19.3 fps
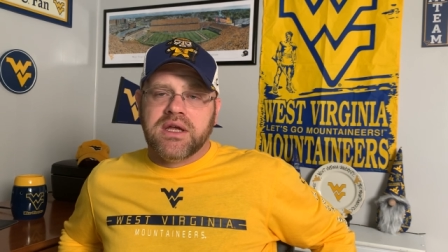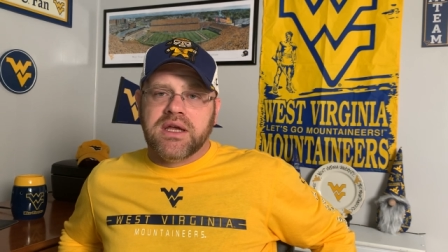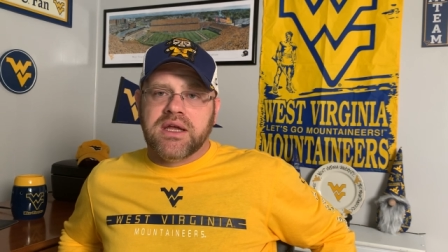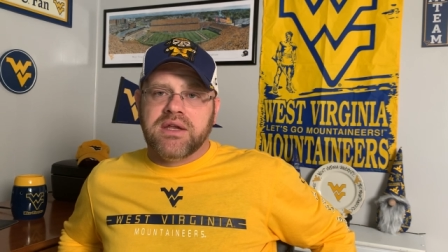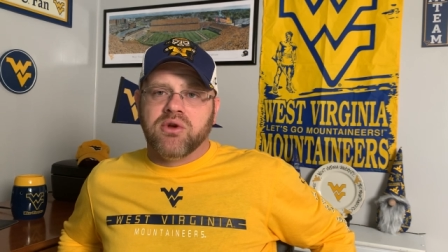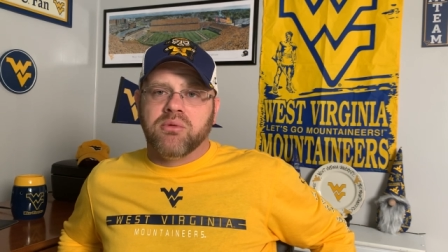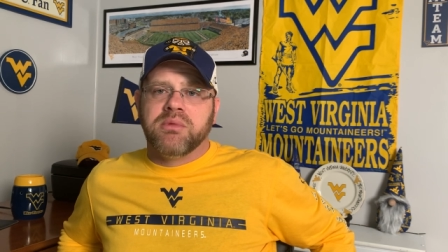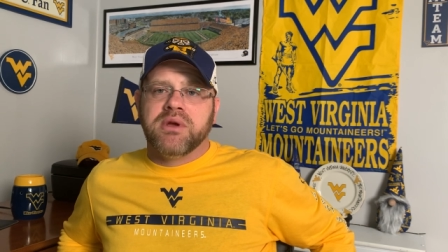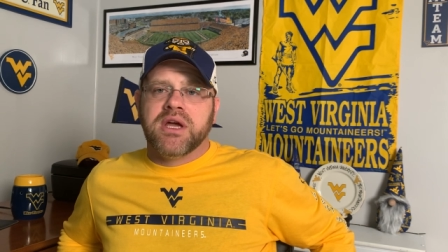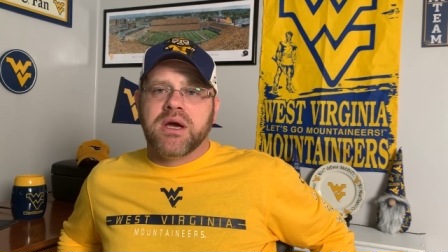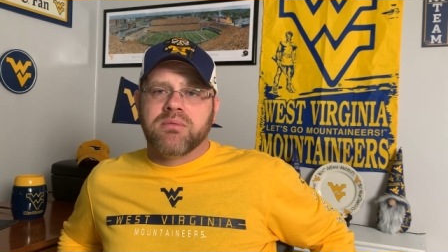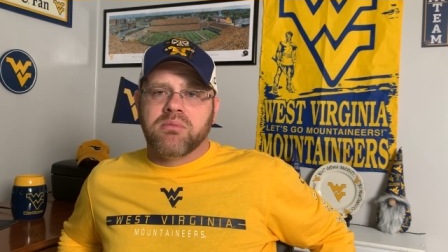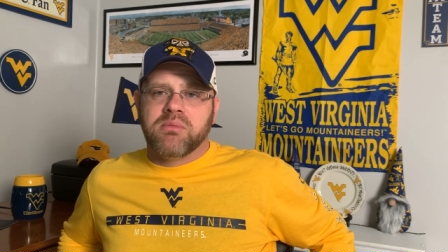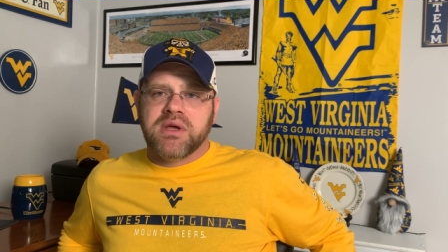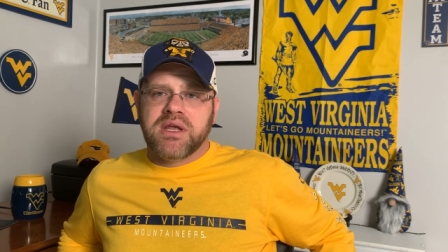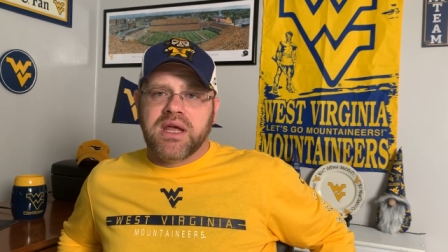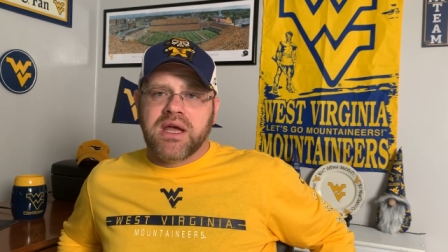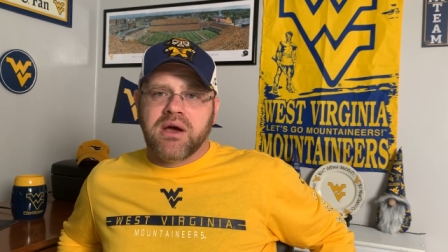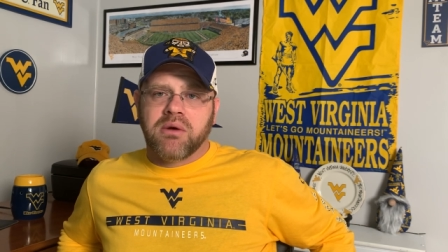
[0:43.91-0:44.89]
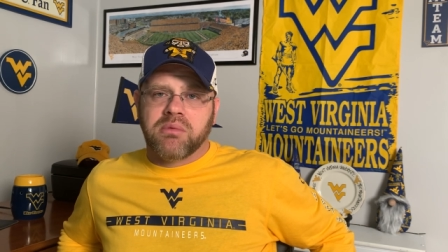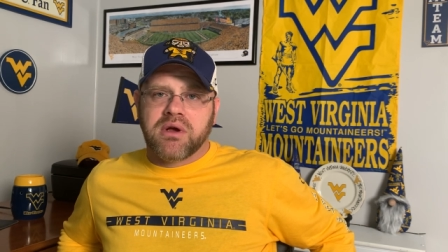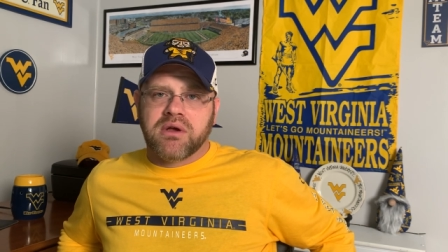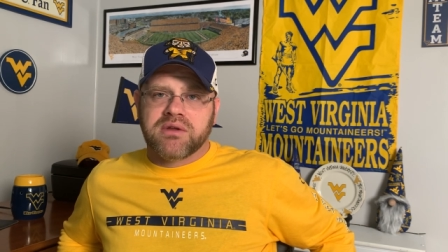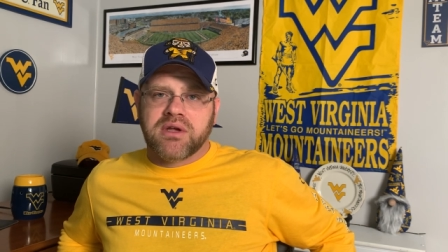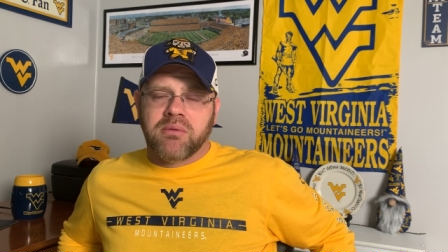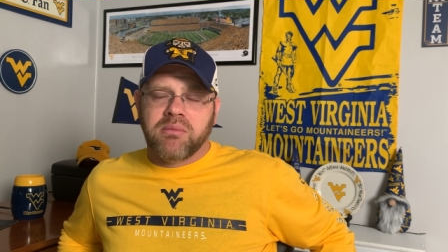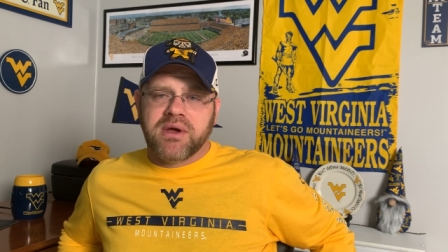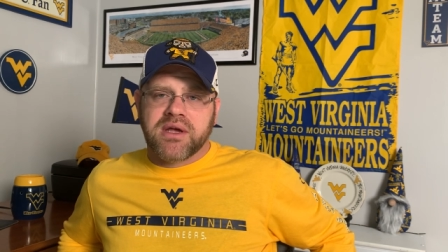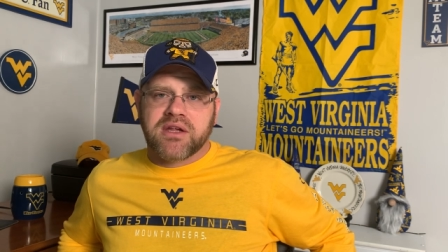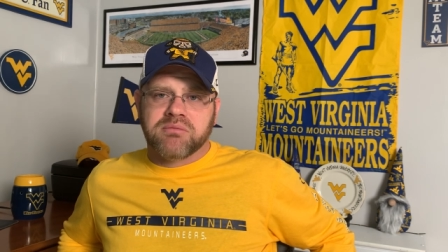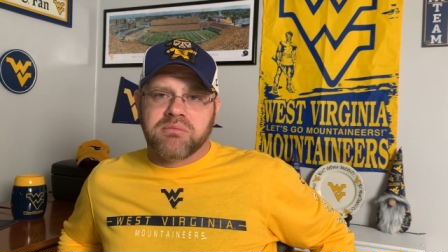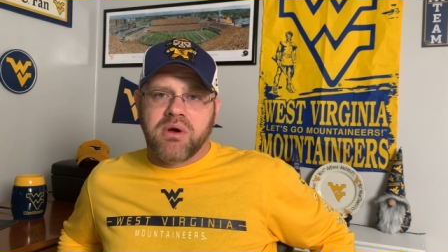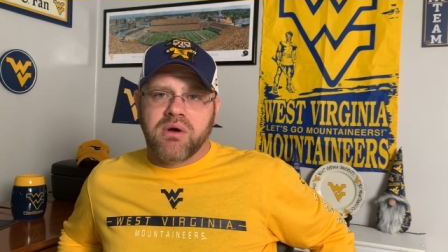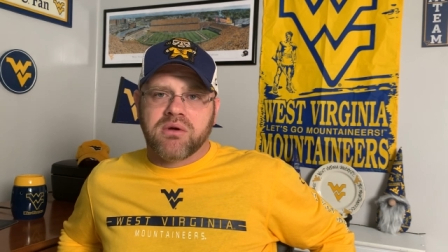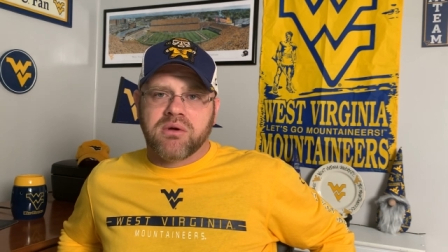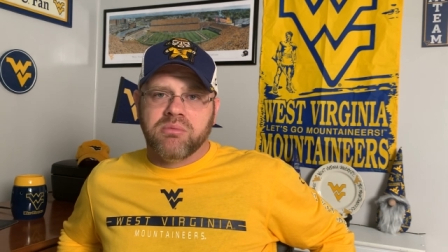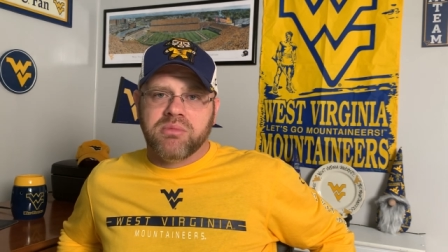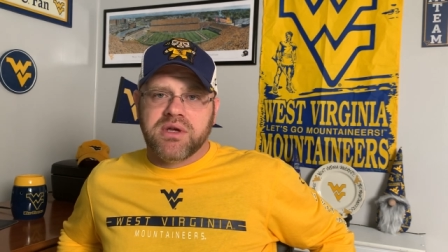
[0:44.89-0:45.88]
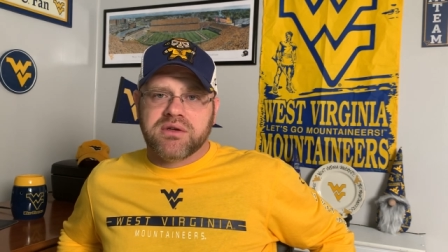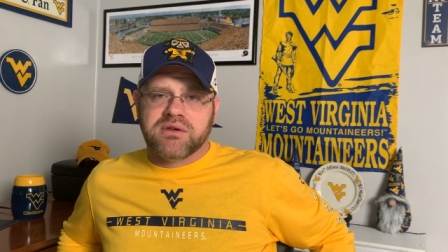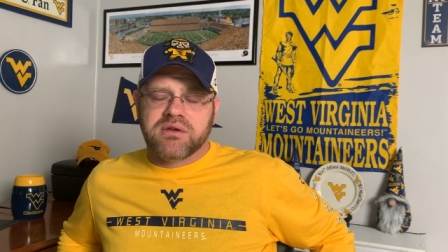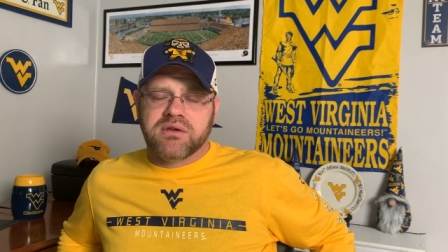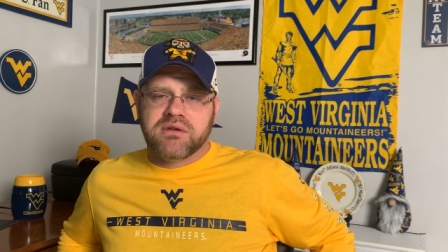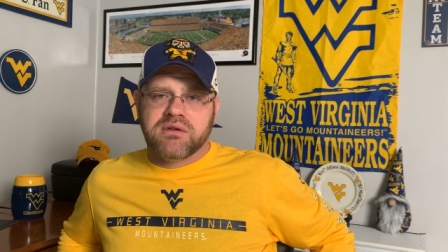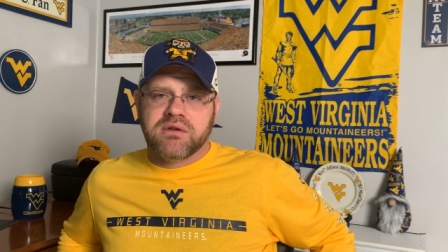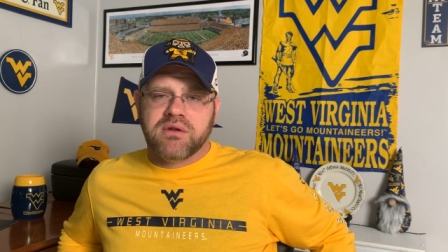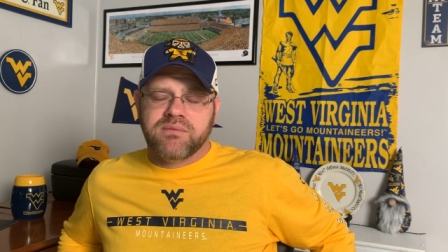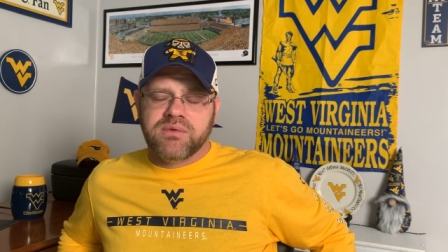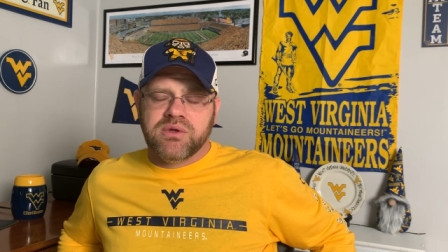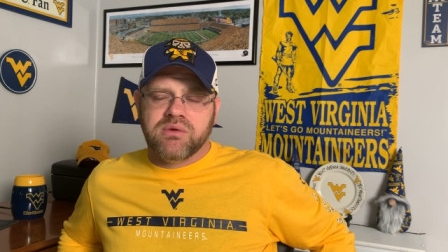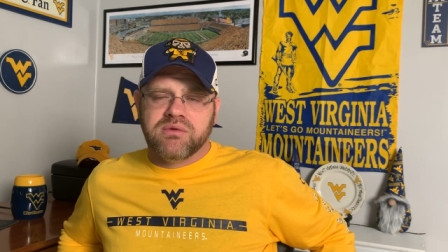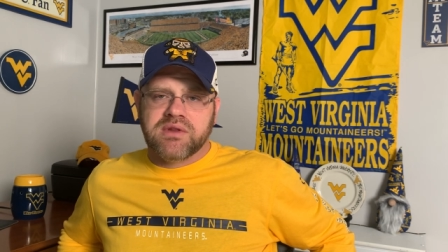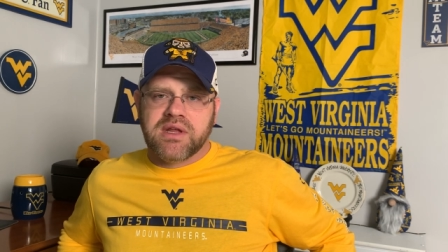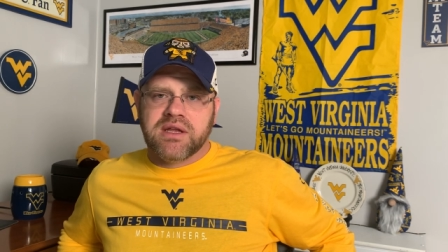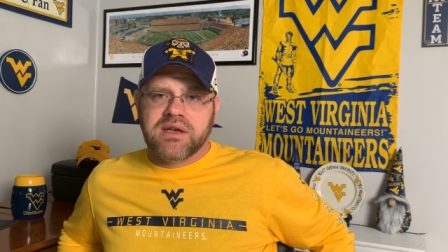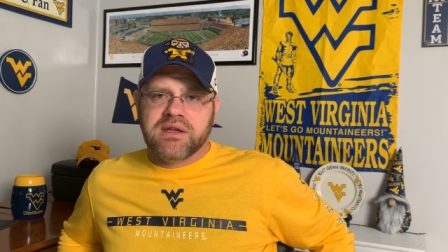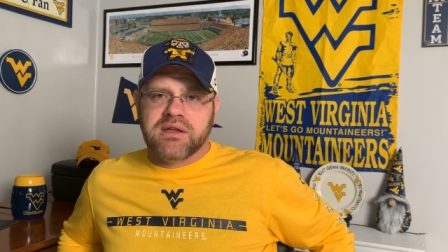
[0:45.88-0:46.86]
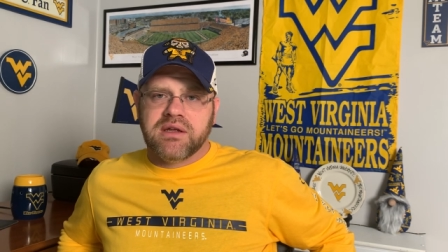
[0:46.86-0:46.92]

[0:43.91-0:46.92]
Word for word: and you'll be helping me out because I'll make a small commission if you use that